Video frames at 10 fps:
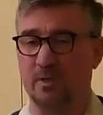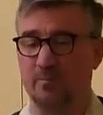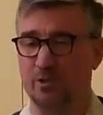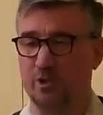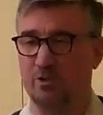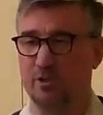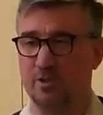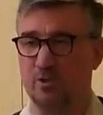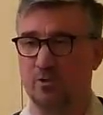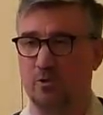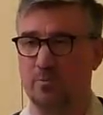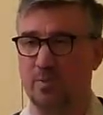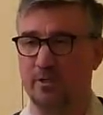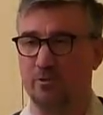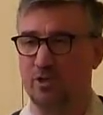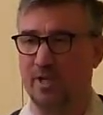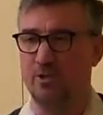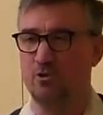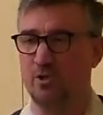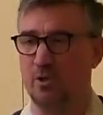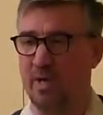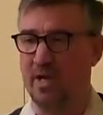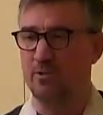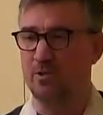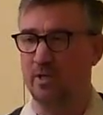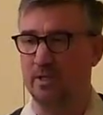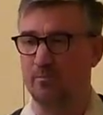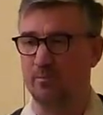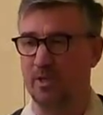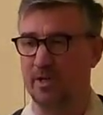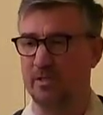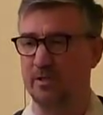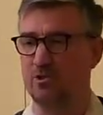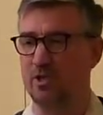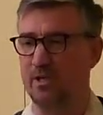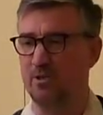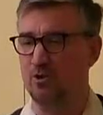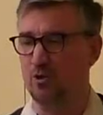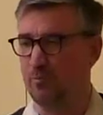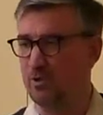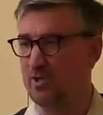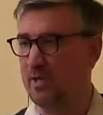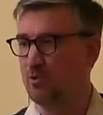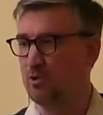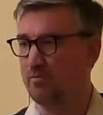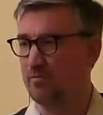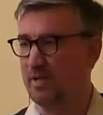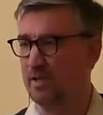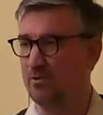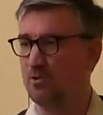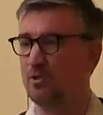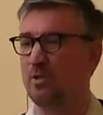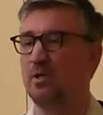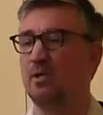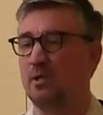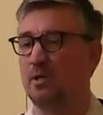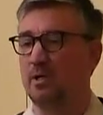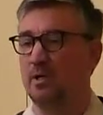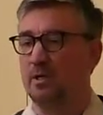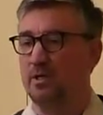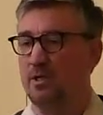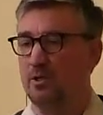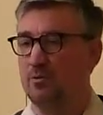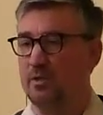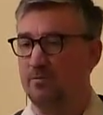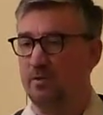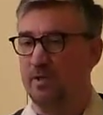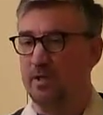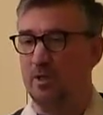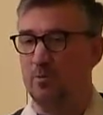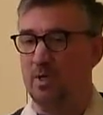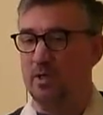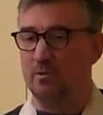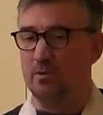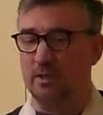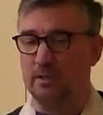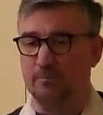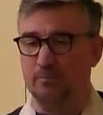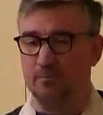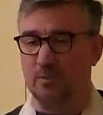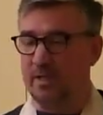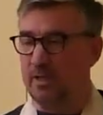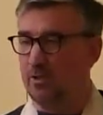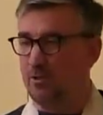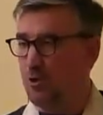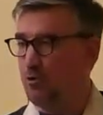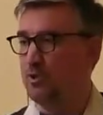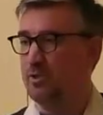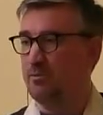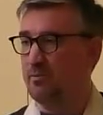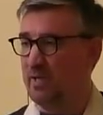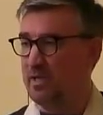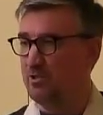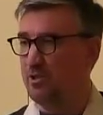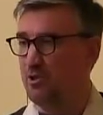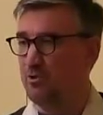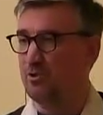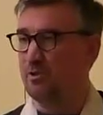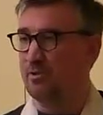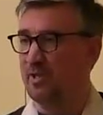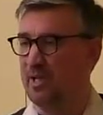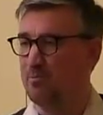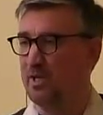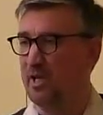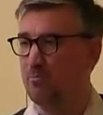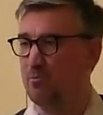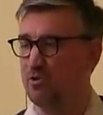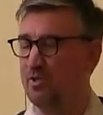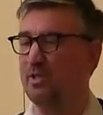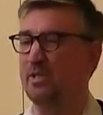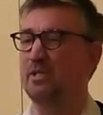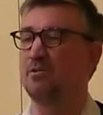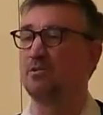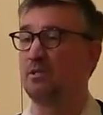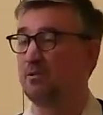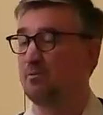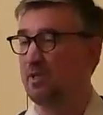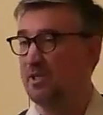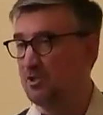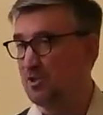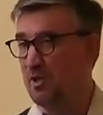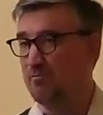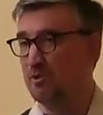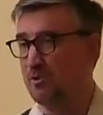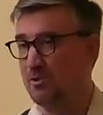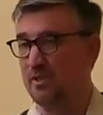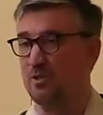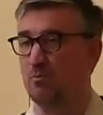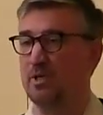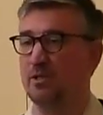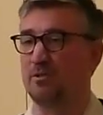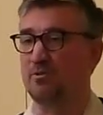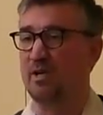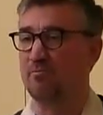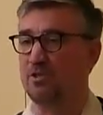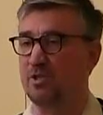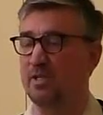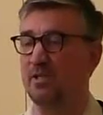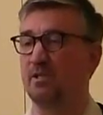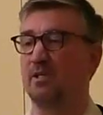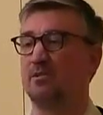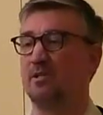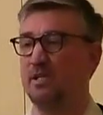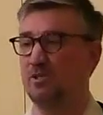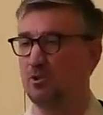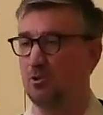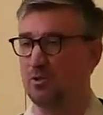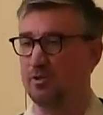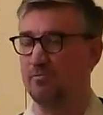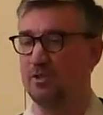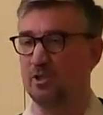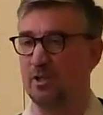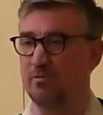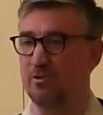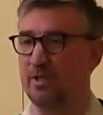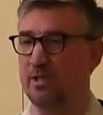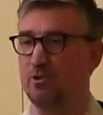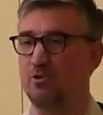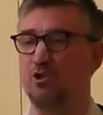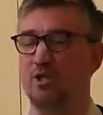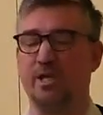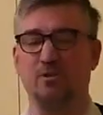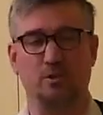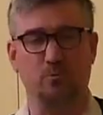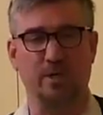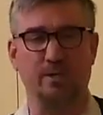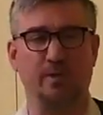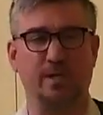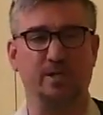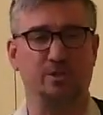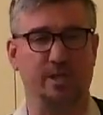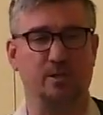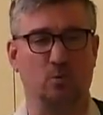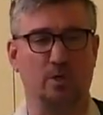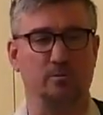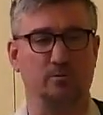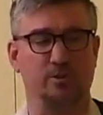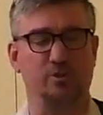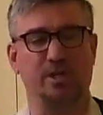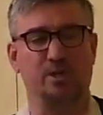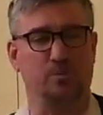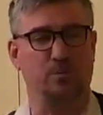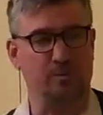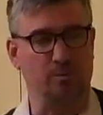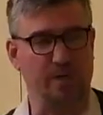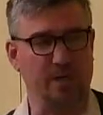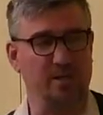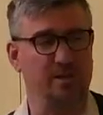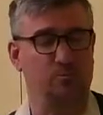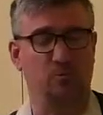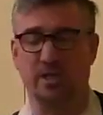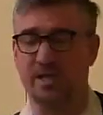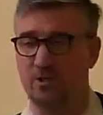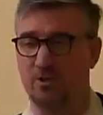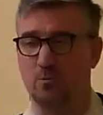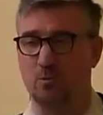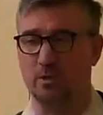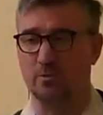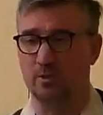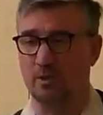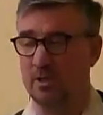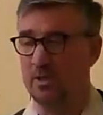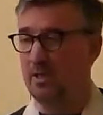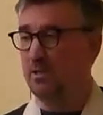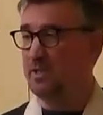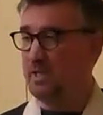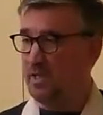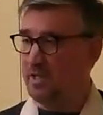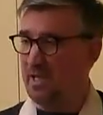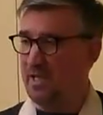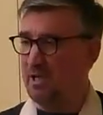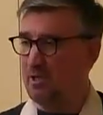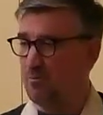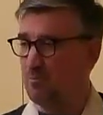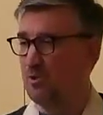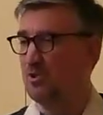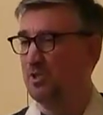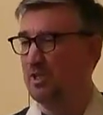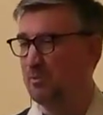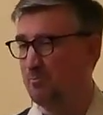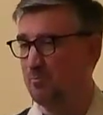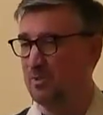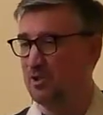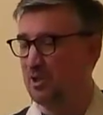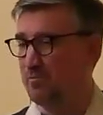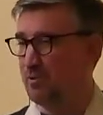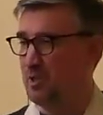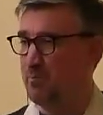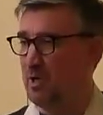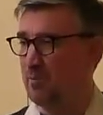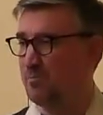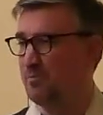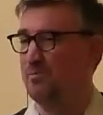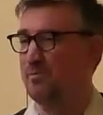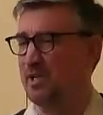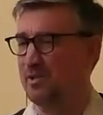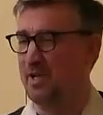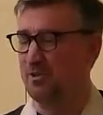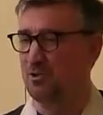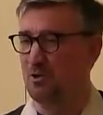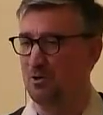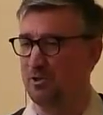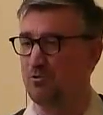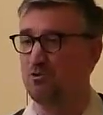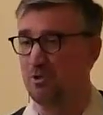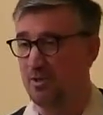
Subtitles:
Magicians are all about changing your paradigm, yeah, they change your perception of things. You know, and if you think about, Isaac Newton came to Cambridge, didn't he, and he discovered, as it were, gravity, and these sort of discoveries change the way we see the world, change the way we relate to the world. DNA was discovered in a pub near King's College.